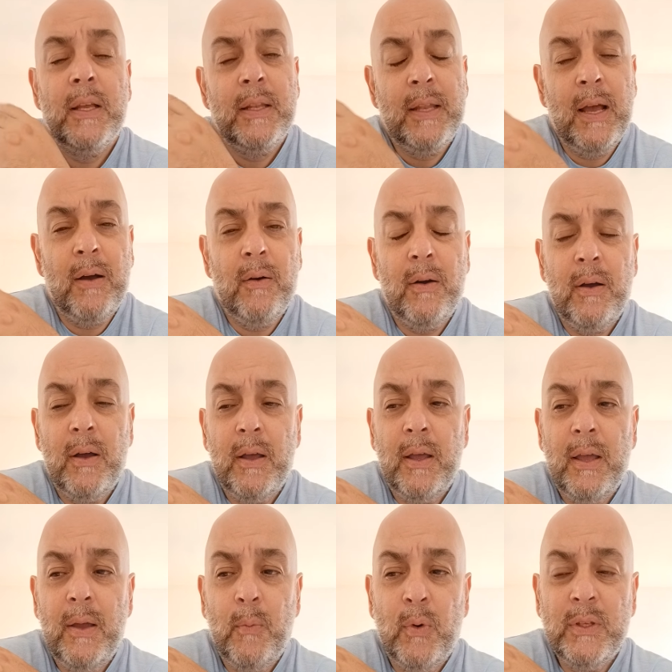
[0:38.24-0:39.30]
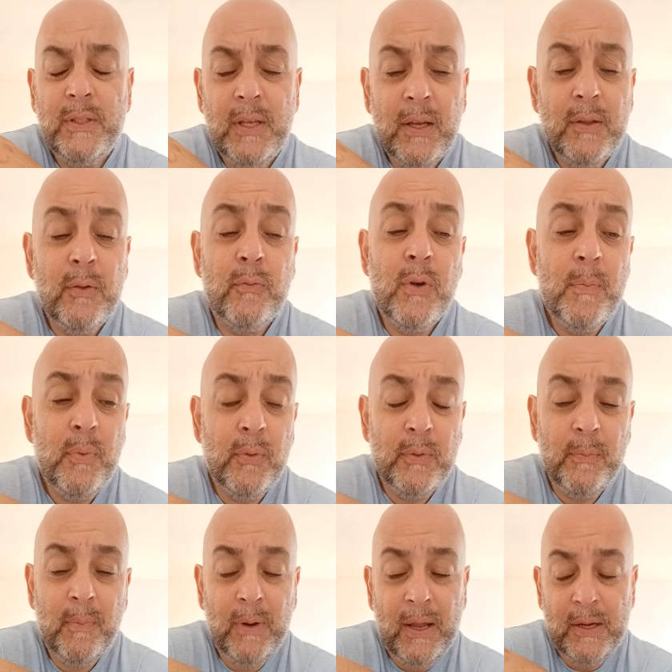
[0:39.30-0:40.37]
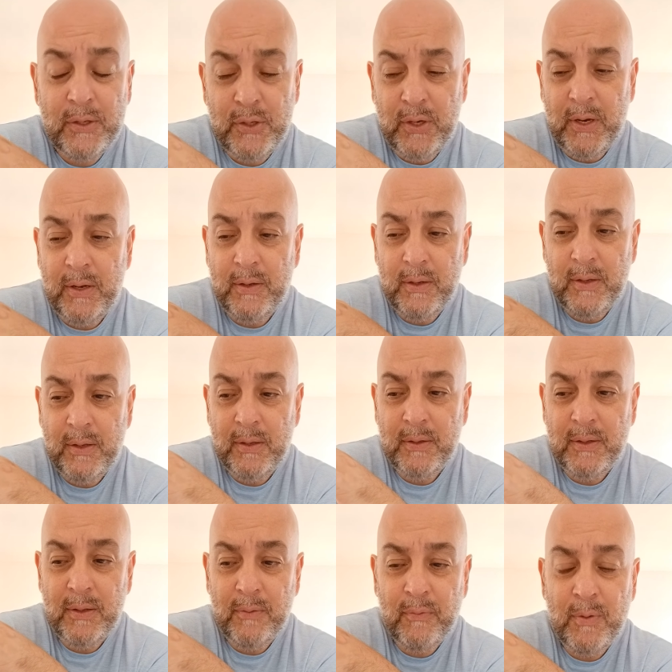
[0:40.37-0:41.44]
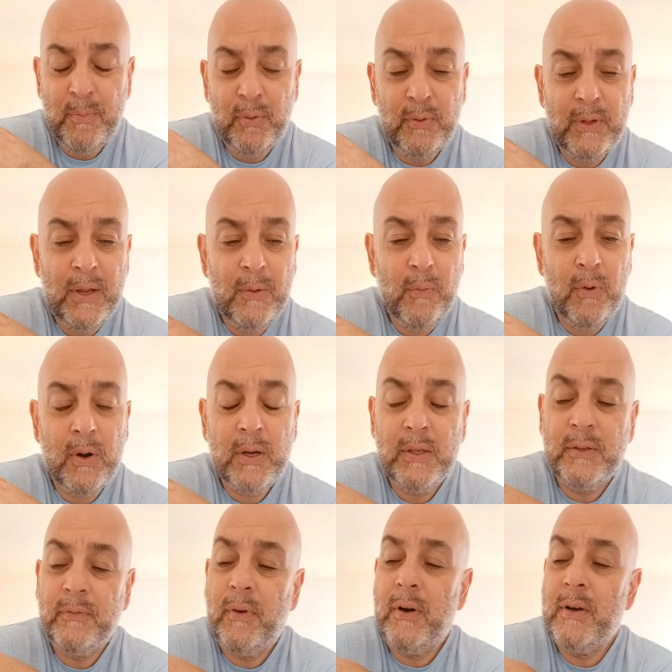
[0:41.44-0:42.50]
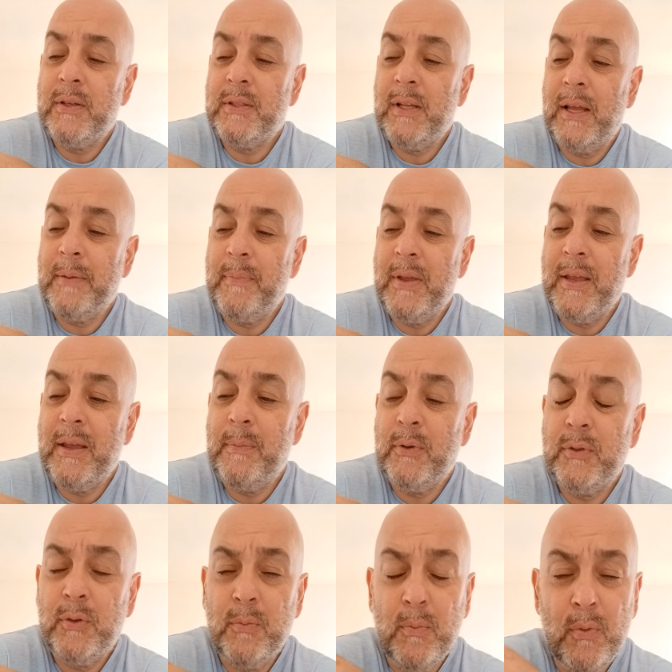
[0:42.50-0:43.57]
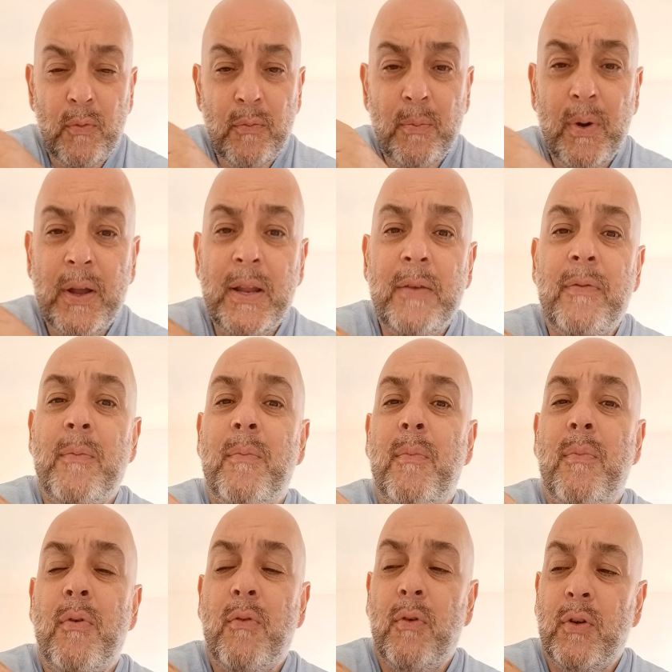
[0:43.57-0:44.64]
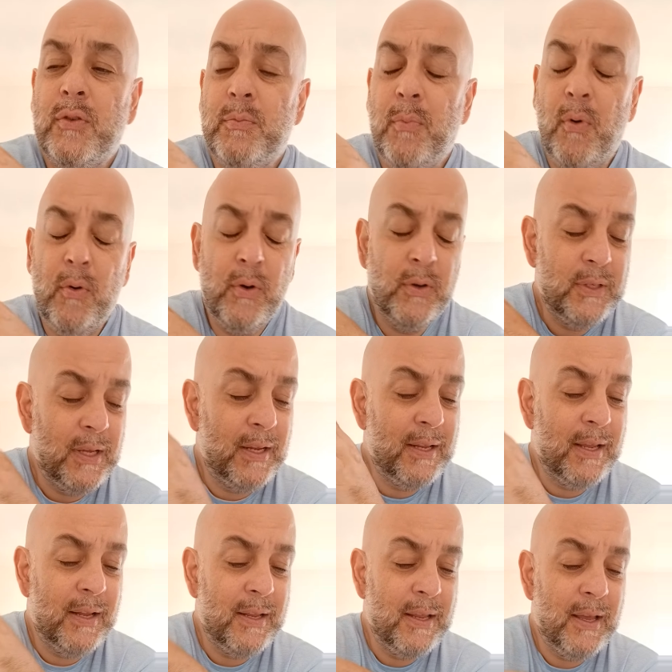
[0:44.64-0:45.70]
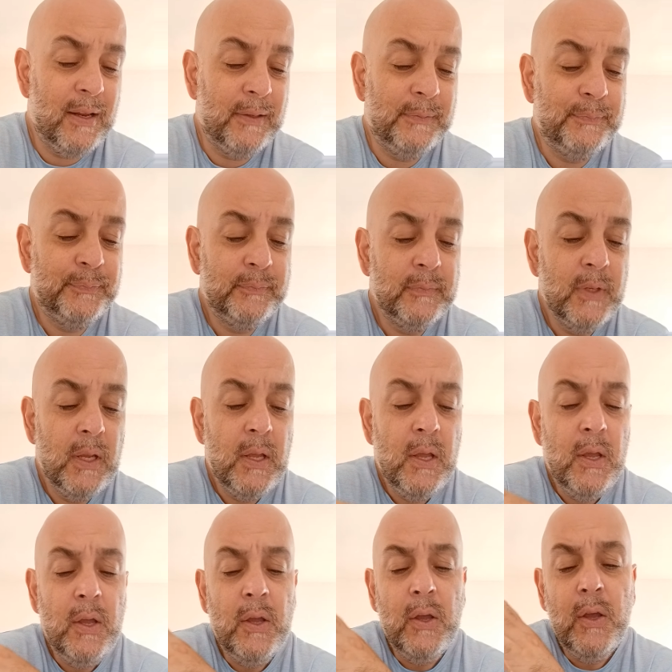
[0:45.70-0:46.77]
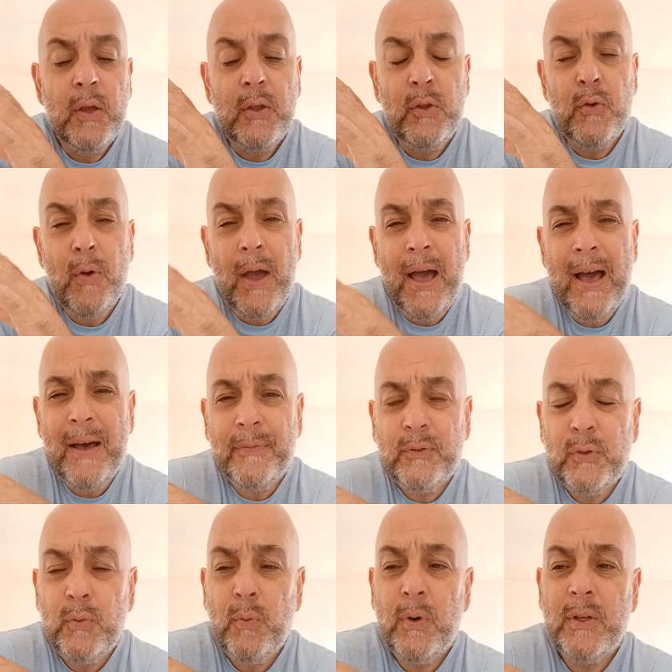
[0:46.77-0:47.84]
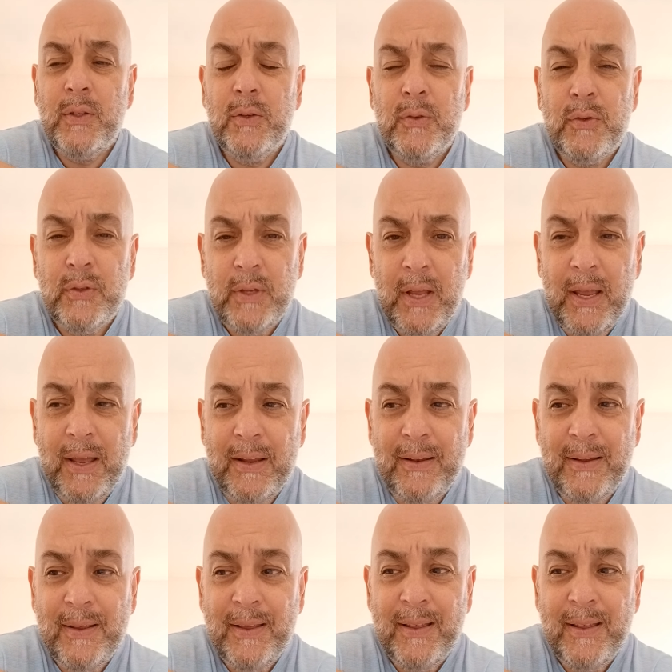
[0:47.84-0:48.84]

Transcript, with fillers: Now, once you're on the Ripple blockchain, the, the Ripple network, as far as like being able to move money from cross borders, yada, yada, yada, you have to understand